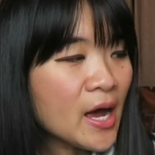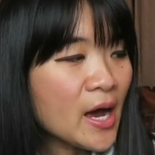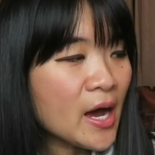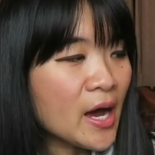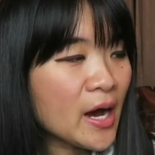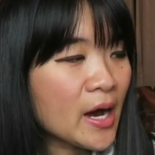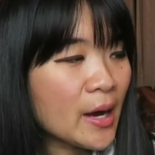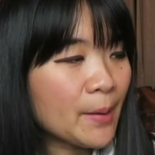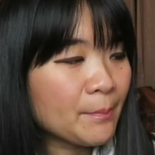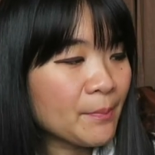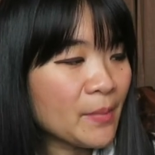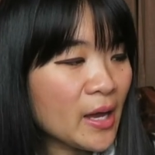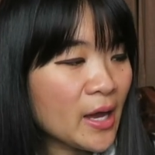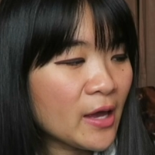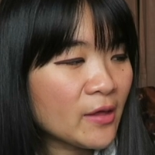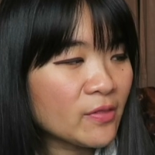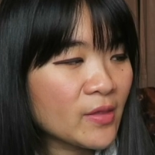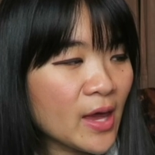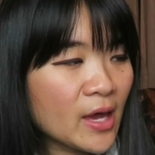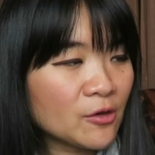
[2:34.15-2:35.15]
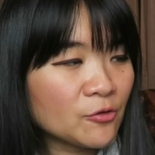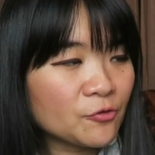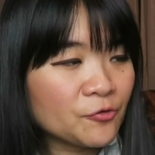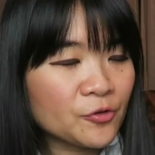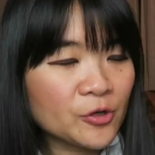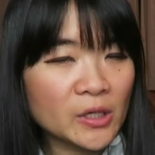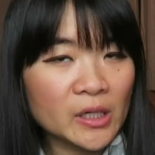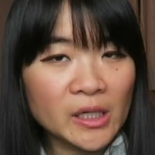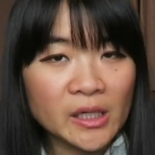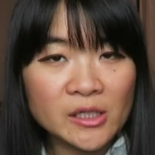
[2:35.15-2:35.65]
And then
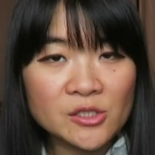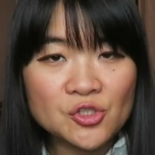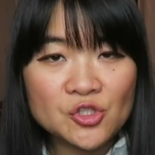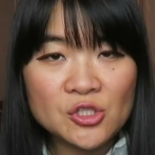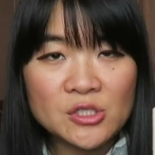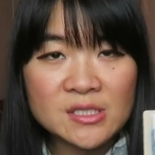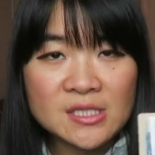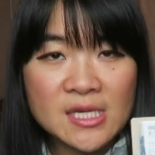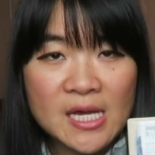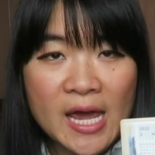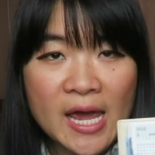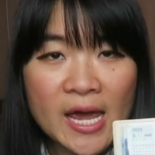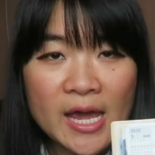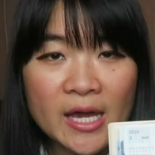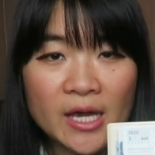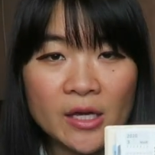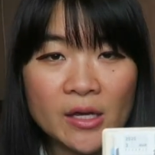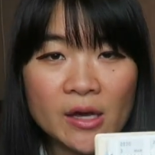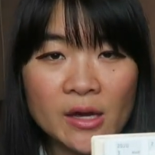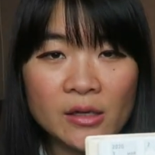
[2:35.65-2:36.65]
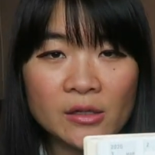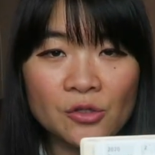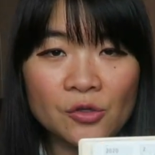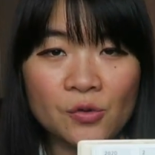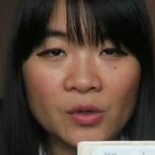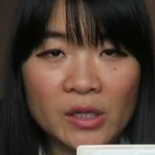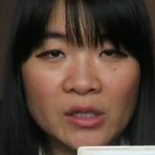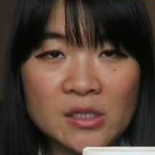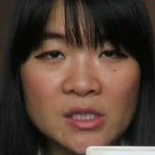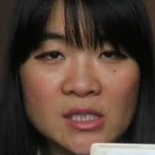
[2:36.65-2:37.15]
for each day, you
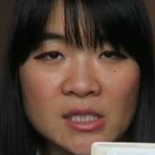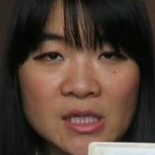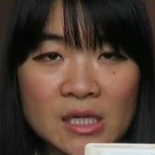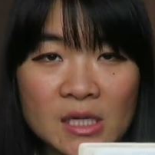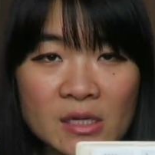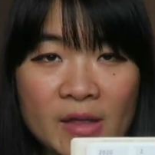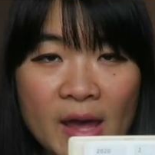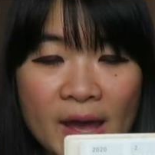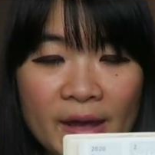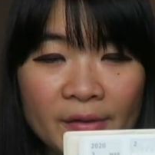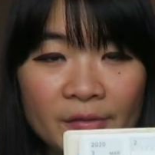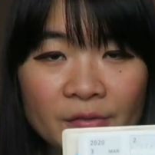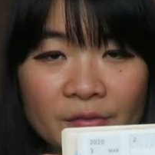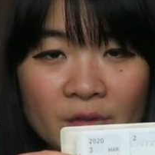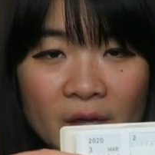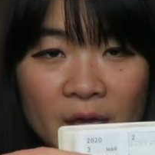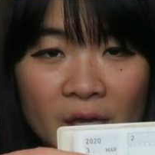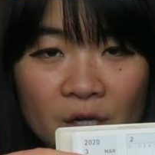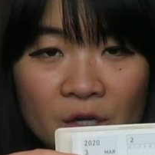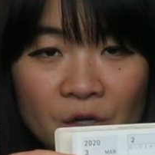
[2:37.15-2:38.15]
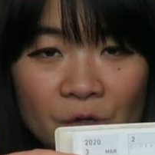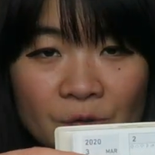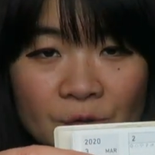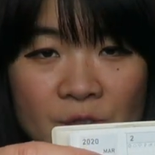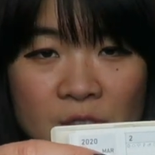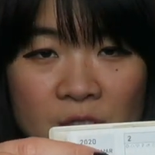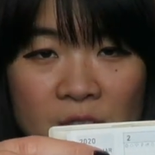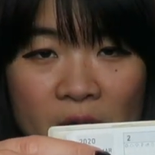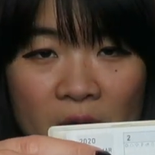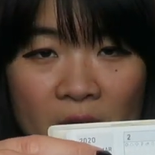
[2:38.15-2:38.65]
can see that it
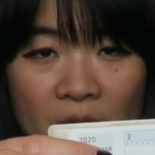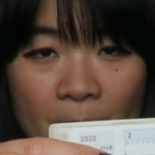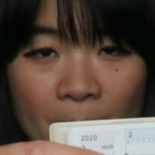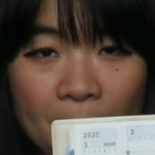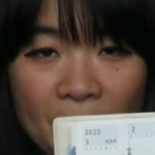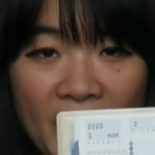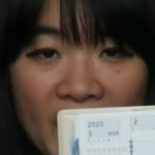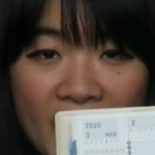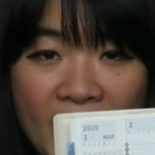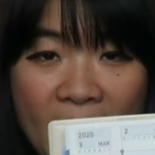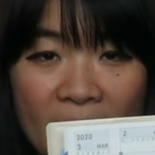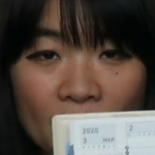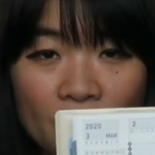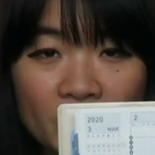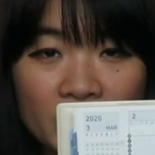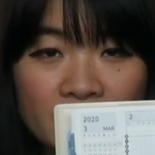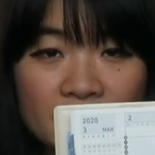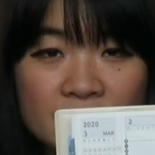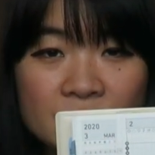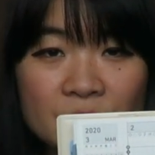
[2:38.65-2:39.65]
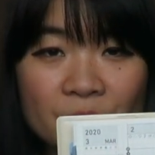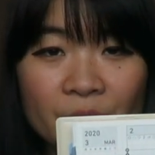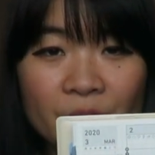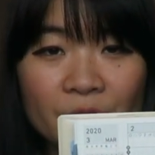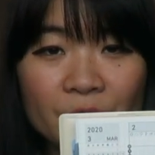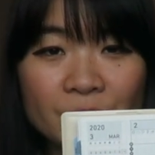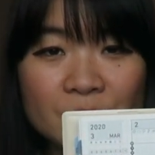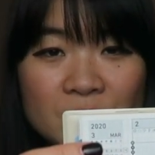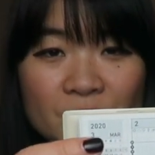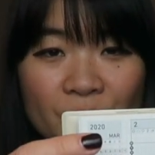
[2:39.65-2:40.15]
goes by hours. So it
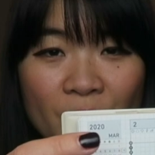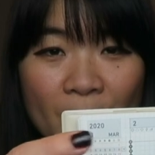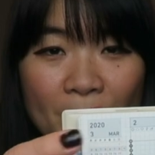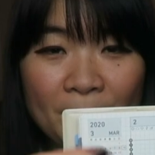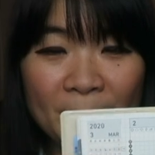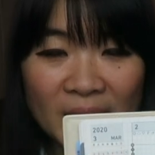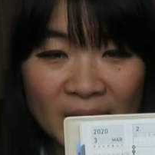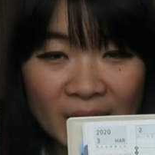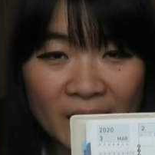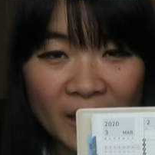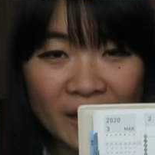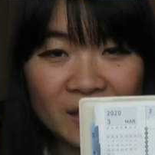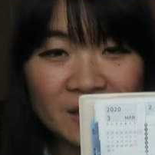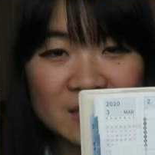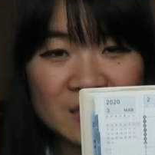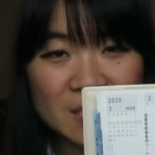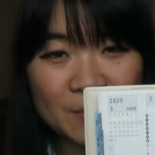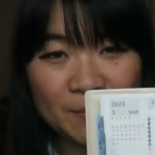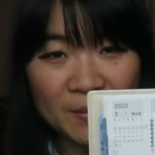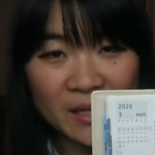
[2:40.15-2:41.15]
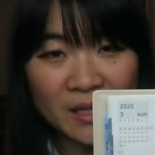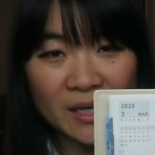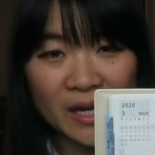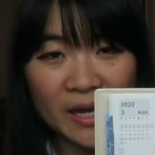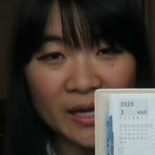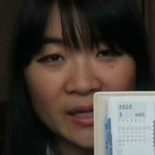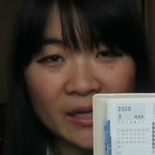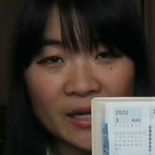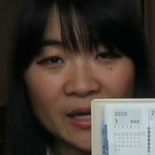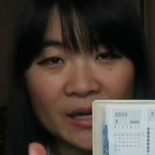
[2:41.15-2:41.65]
goes from midnight to
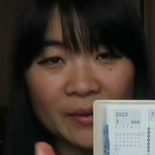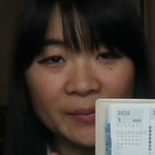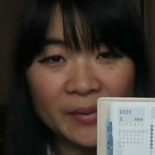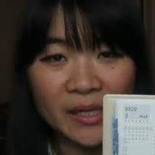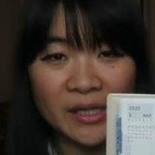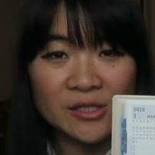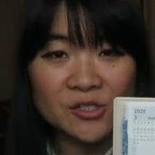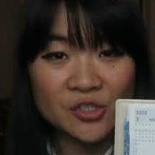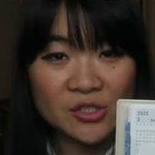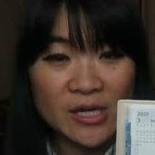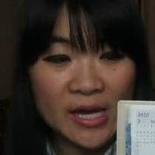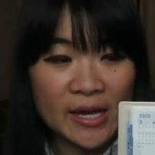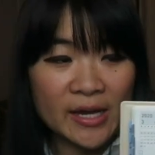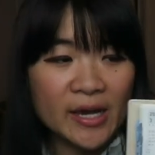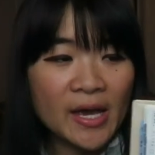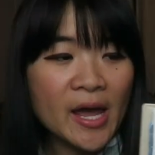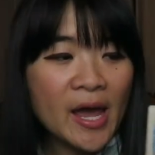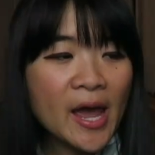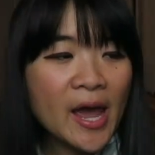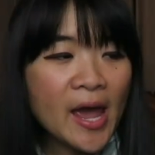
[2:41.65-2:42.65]
midnight each day.